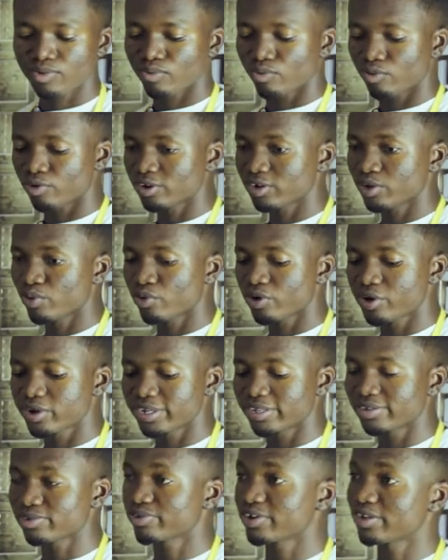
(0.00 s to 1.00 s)
what the
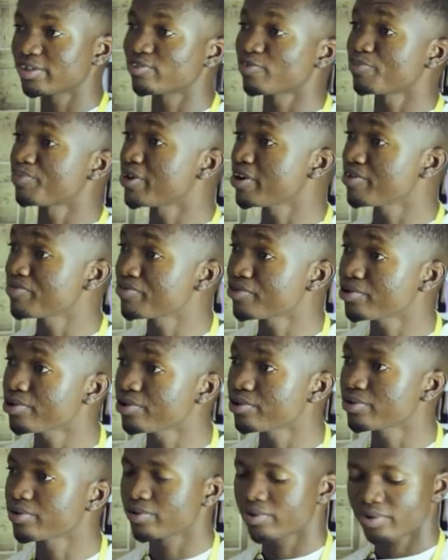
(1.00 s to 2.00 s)
world is ready to pay
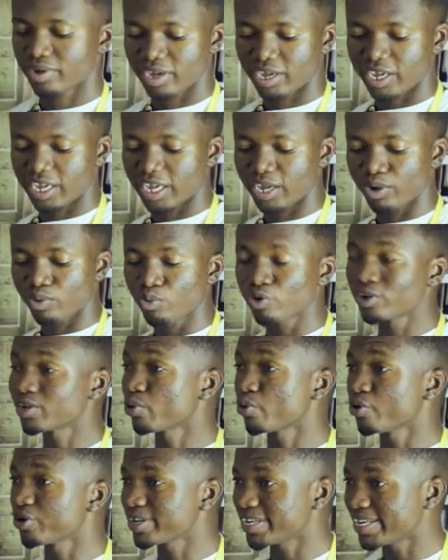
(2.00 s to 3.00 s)
for, and what
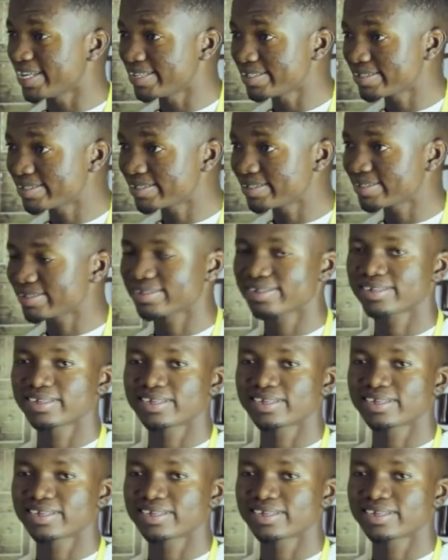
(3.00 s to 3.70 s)
the world needs,